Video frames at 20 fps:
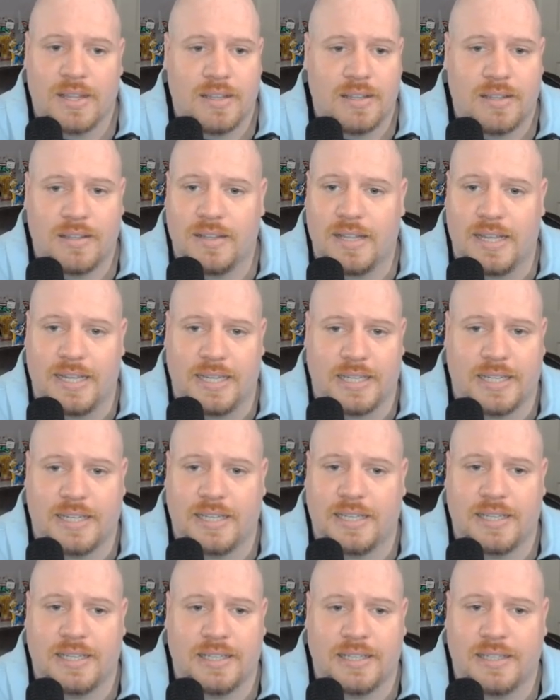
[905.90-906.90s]
like
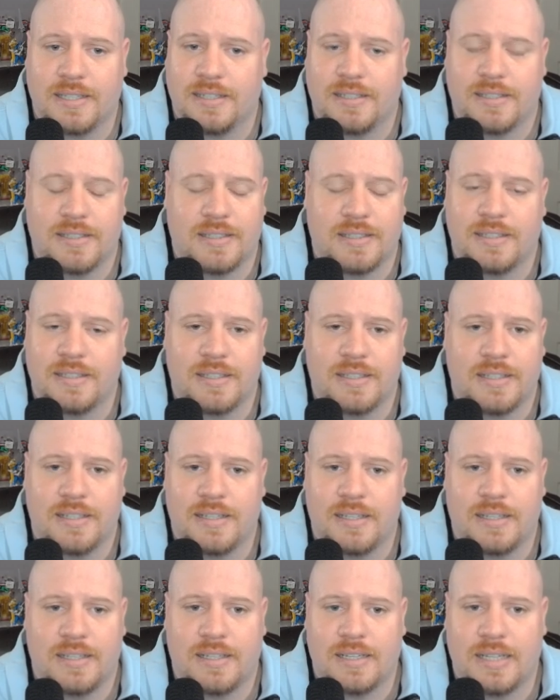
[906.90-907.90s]

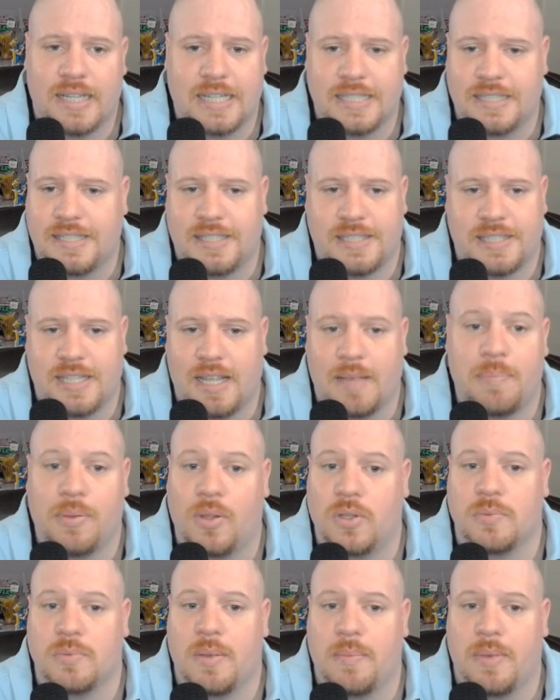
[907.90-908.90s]
it
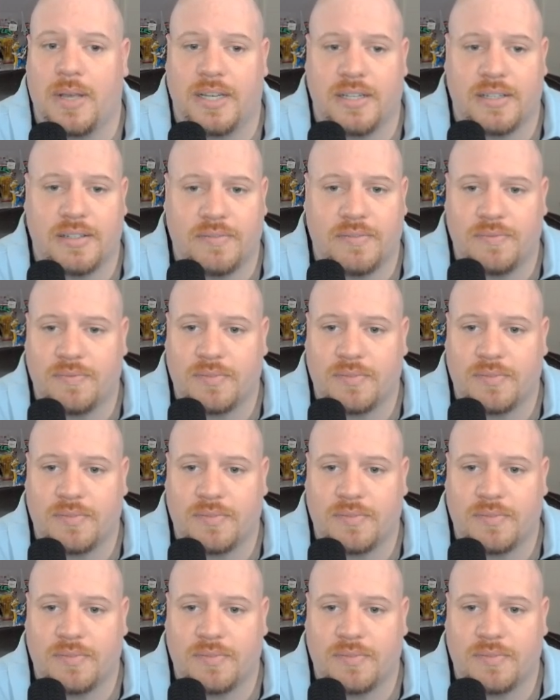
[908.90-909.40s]
blows my mind.